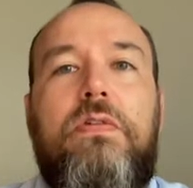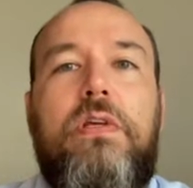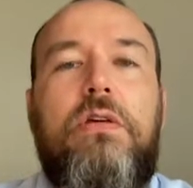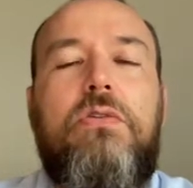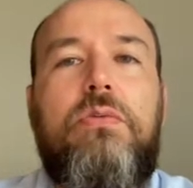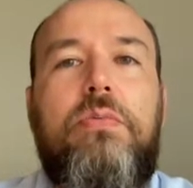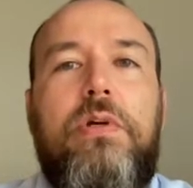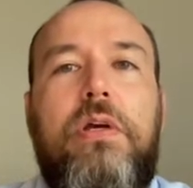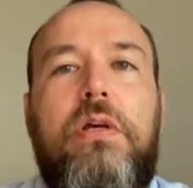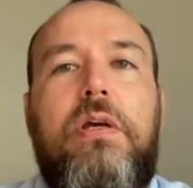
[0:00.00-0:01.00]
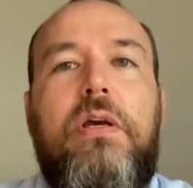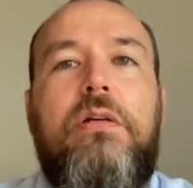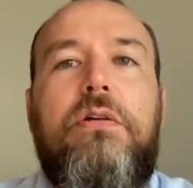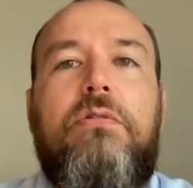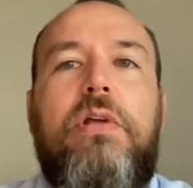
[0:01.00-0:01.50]
care group, and
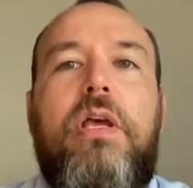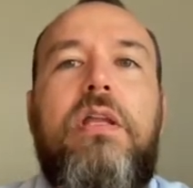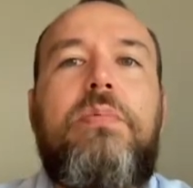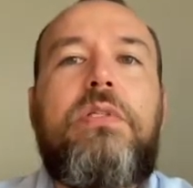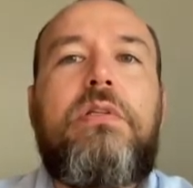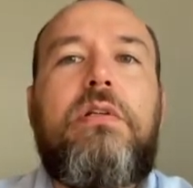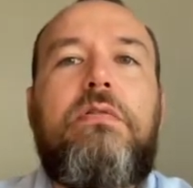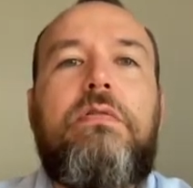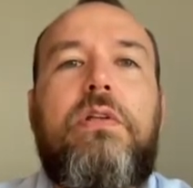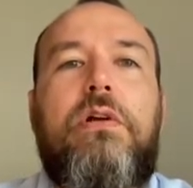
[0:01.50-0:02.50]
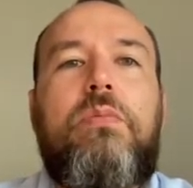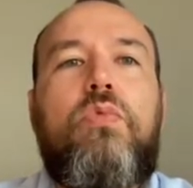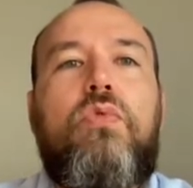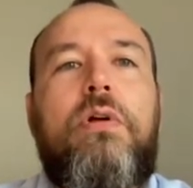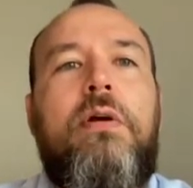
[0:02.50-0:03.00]
around 80% that are
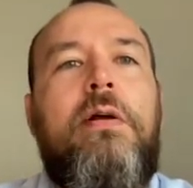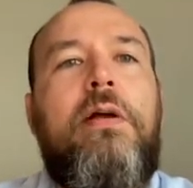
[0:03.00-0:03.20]
more